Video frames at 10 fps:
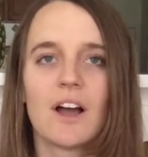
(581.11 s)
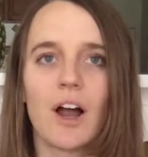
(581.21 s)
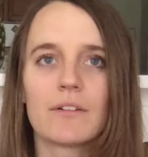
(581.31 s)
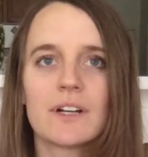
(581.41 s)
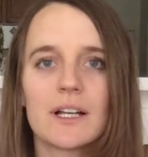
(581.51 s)

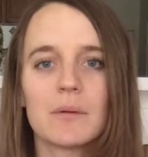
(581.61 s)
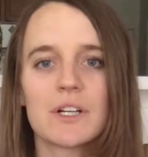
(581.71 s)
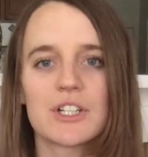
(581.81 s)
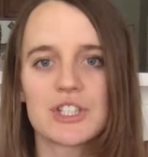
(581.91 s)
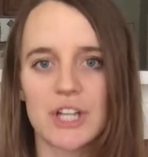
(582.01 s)
I really
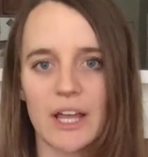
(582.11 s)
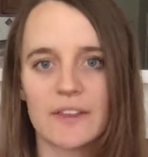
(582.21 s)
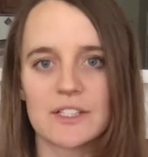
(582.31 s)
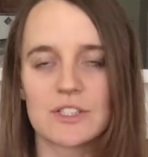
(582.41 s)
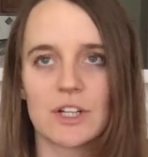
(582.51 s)
want to share
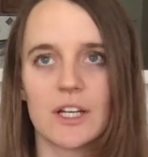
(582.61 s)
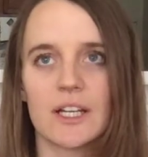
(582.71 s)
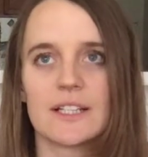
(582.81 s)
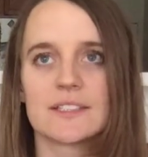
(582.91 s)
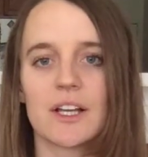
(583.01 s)
this
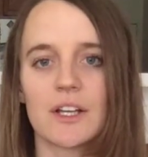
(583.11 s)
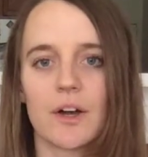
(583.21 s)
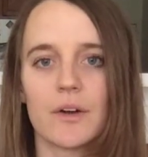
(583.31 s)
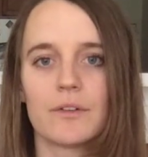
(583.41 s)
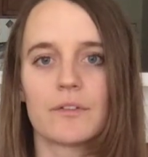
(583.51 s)
journey as I
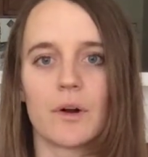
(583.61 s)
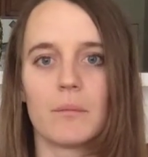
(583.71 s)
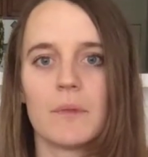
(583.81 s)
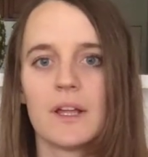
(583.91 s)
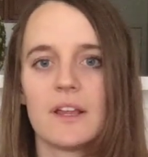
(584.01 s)
go
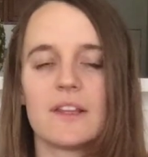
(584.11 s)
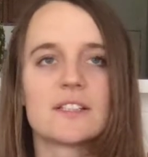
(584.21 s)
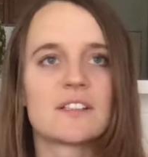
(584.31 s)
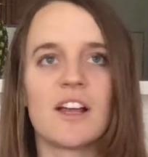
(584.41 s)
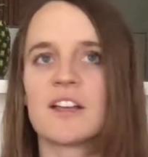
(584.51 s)
from
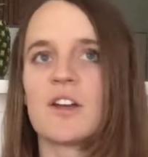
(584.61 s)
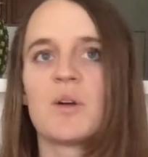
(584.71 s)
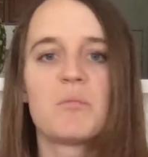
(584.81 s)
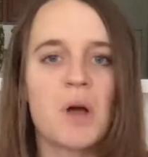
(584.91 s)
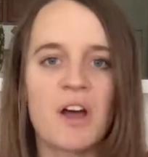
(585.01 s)
this like
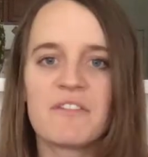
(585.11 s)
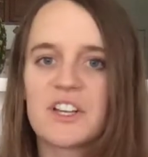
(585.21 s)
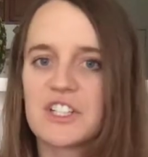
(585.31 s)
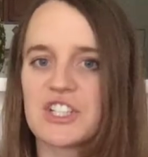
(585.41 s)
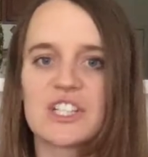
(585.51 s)

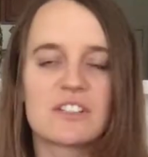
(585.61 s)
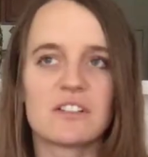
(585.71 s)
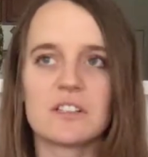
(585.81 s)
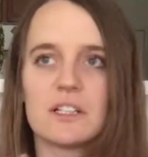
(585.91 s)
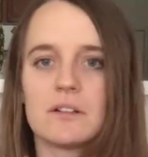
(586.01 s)
perfect
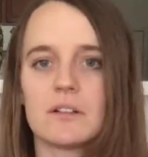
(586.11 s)
chiseled,